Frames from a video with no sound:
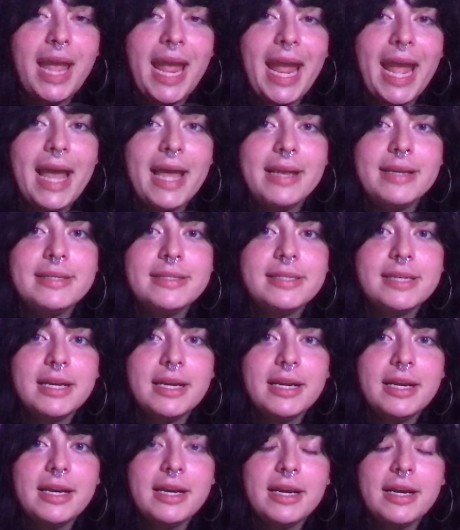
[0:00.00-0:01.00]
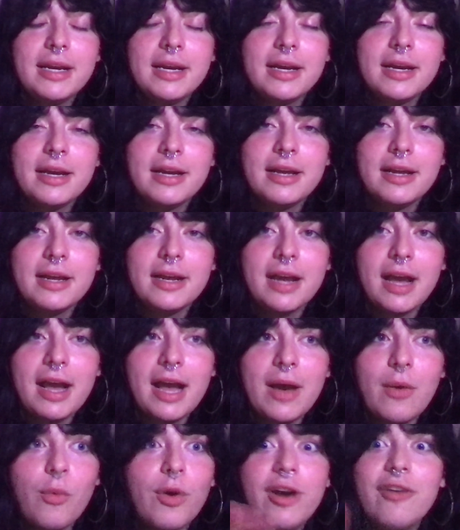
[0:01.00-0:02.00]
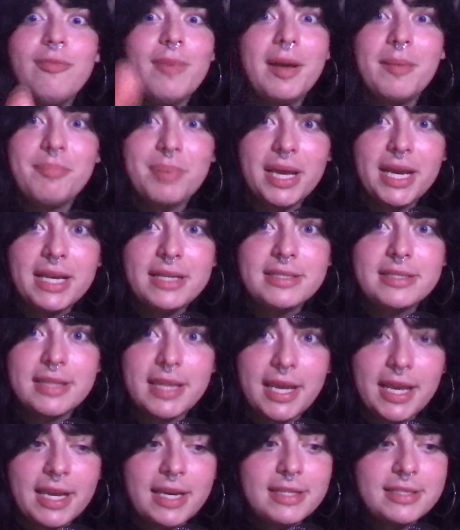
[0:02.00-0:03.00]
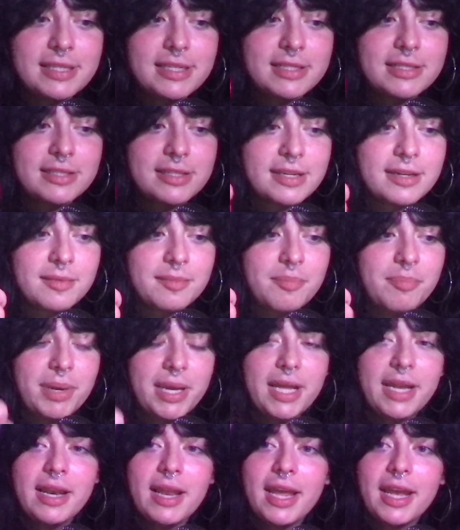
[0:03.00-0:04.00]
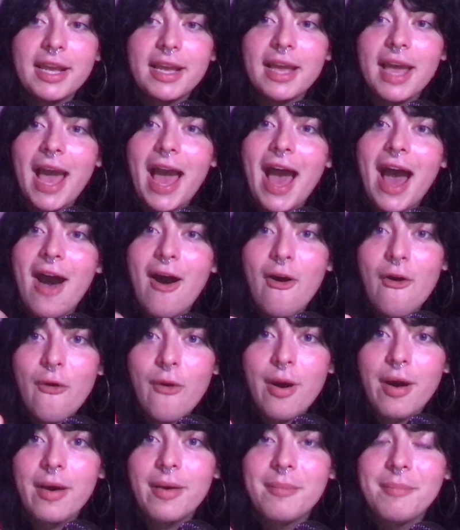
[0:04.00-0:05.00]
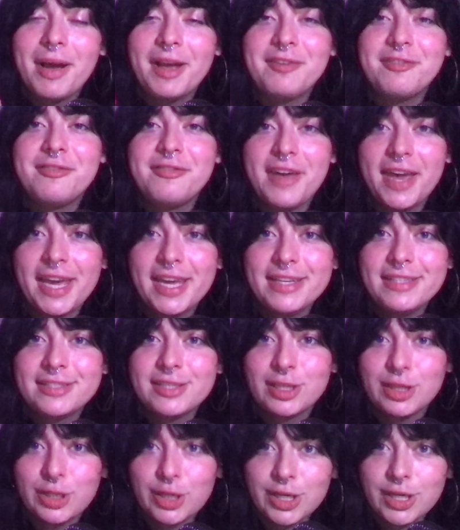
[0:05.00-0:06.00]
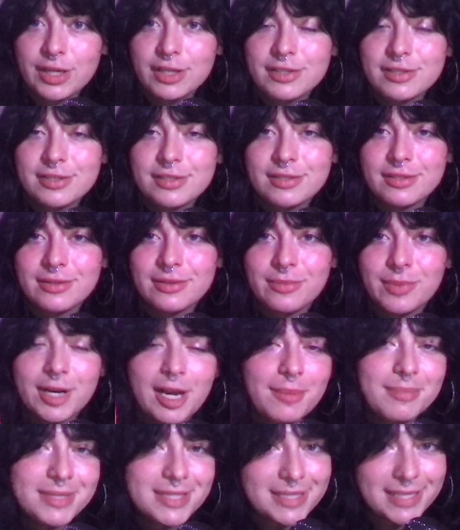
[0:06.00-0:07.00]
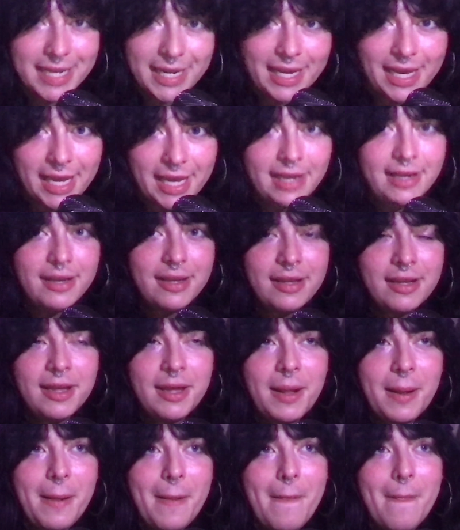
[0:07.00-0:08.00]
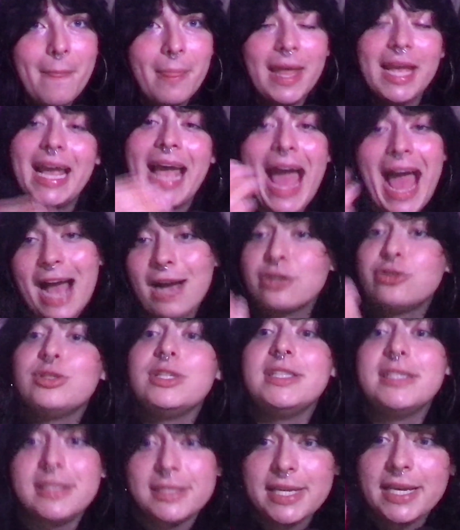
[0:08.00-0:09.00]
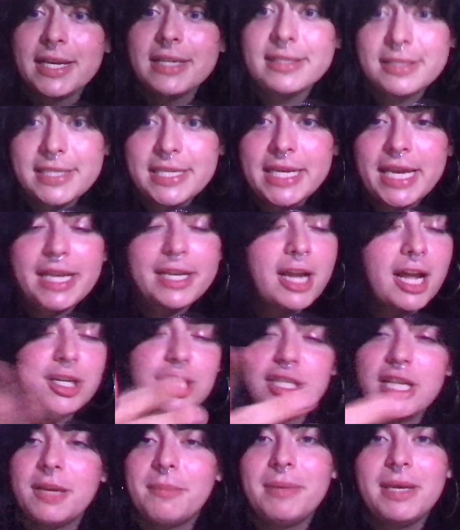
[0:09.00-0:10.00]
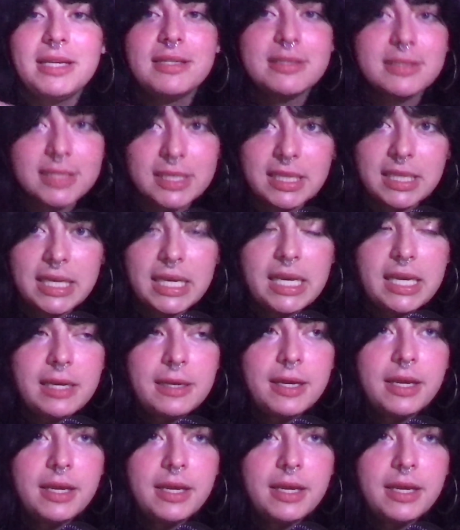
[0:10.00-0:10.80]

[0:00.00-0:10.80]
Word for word: and one of my biggest things has been like how my face looks when I'm singing, like actually sing singing, not just like being silly.